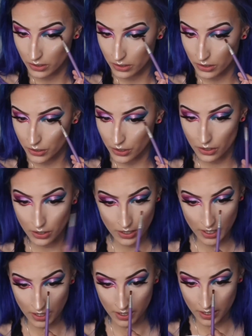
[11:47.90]

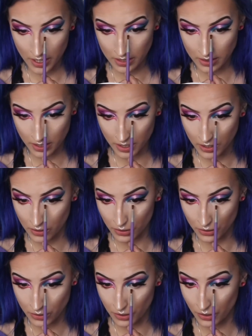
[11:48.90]
third and the inner
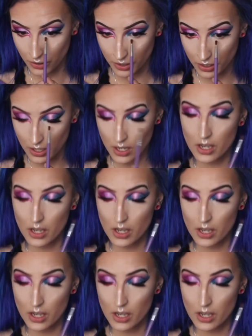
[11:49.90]
third